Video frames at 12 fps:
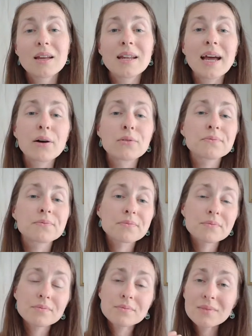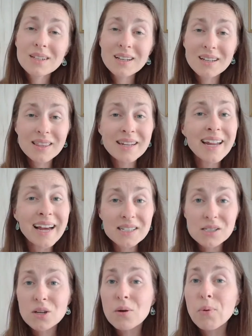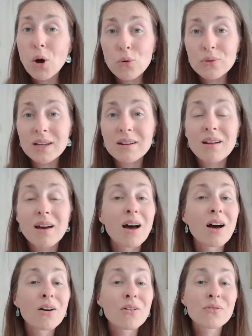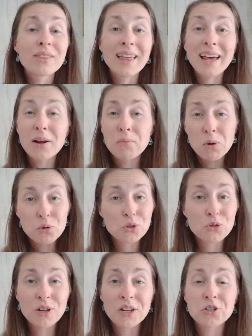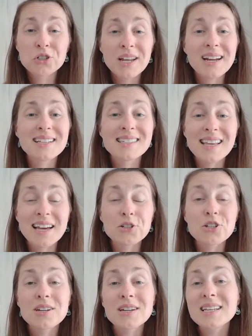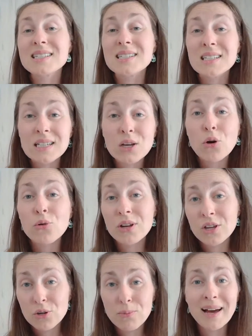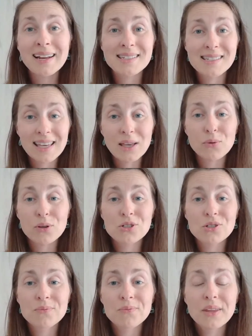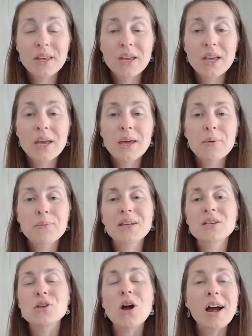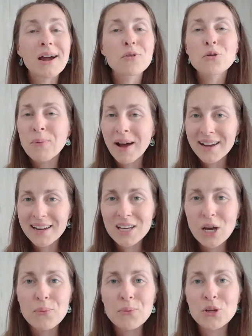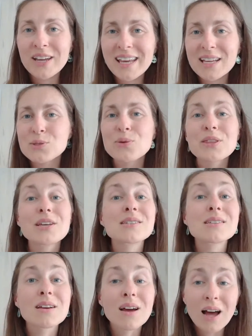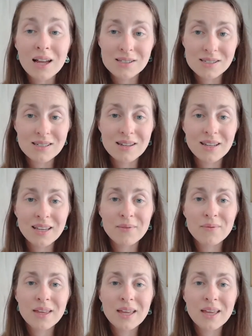Now, the next component of that emotional energetic section is decoding your body's language, because our body communicates with us constantly.